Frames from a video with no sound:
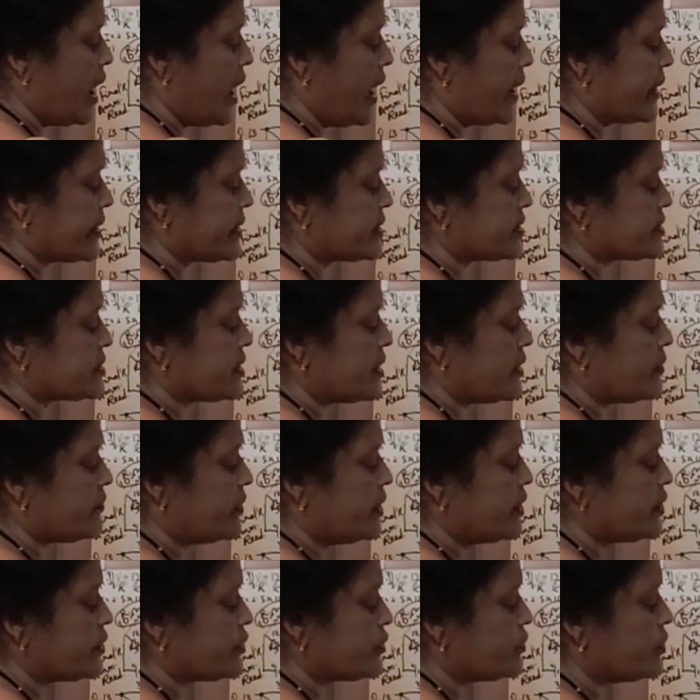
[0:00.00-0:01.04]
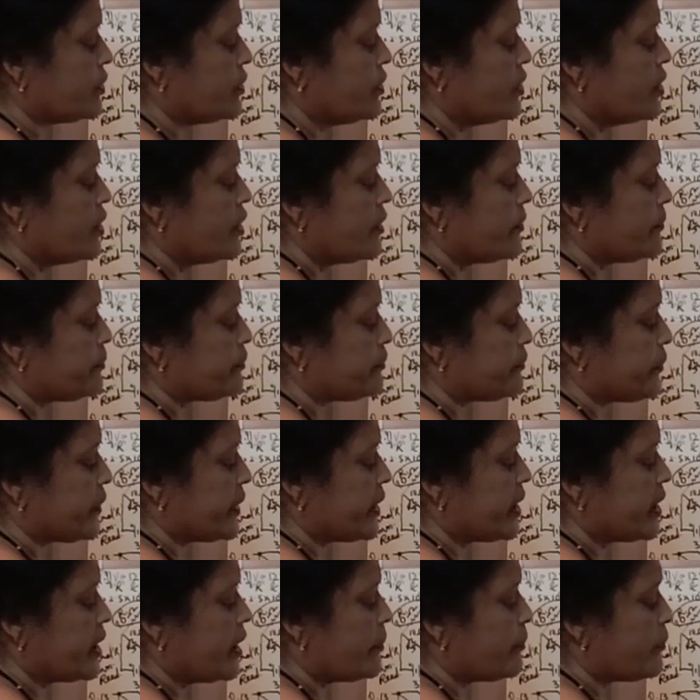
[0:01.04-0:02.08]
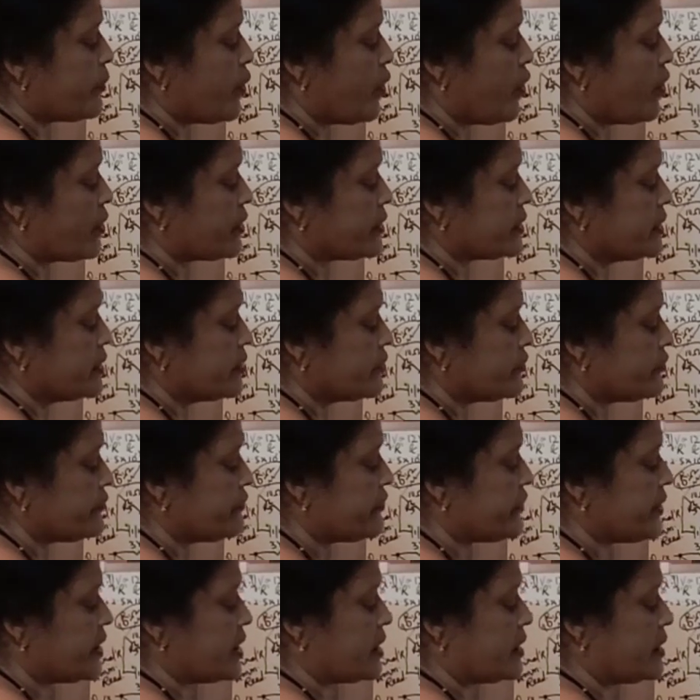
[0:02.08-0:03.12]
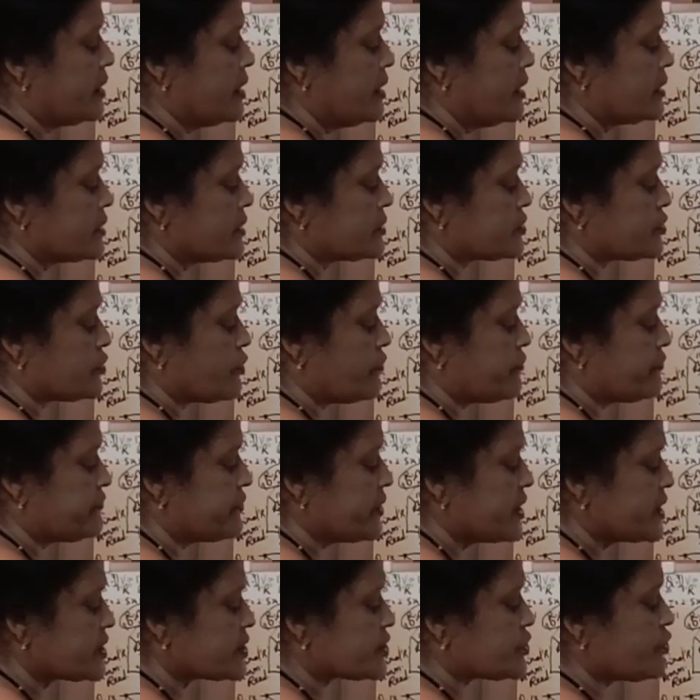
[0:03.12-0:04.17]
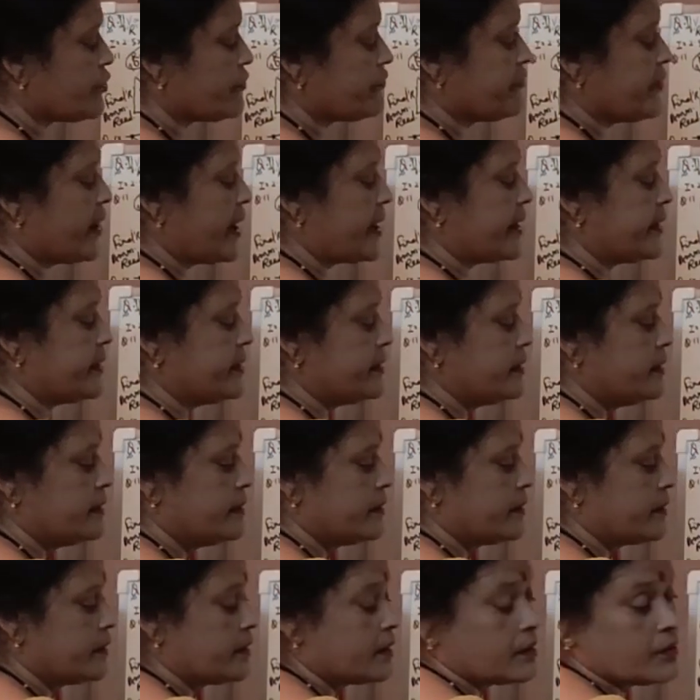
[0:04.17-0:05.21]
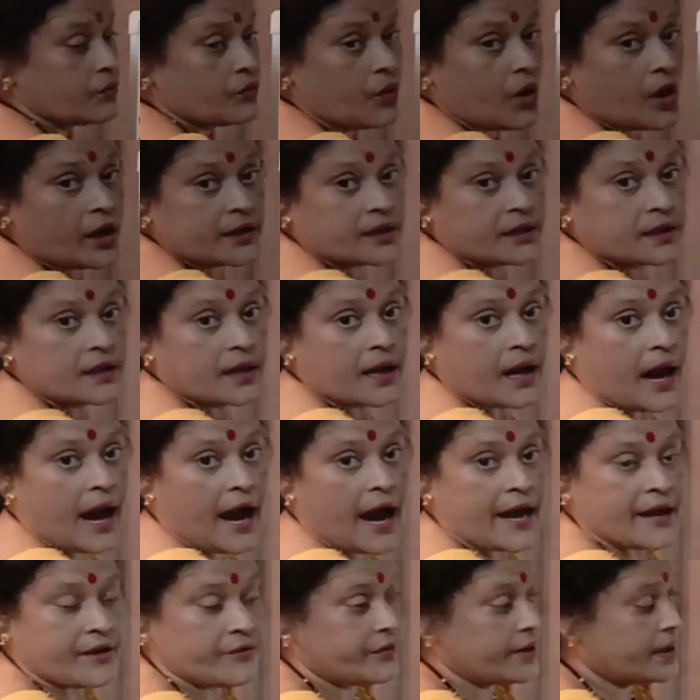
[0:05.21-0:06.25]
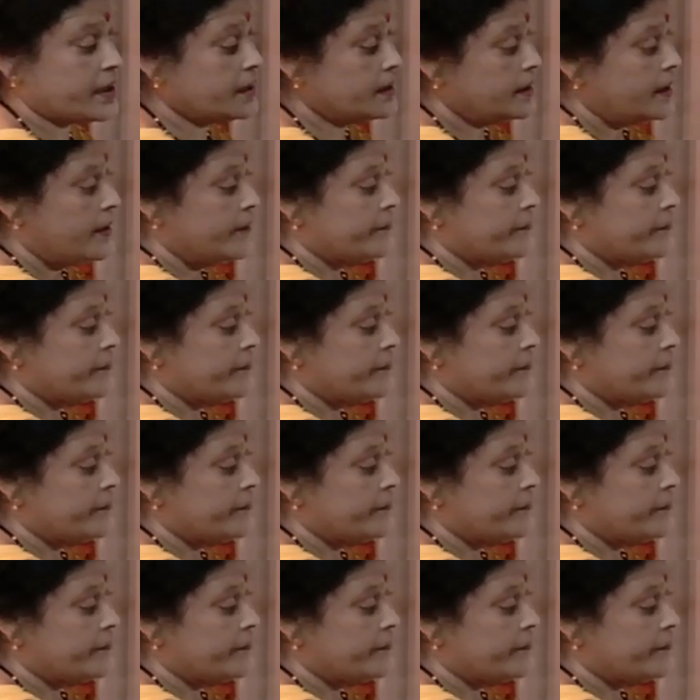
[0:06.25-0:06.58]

I is equal to P upon V. So first you find what? I1,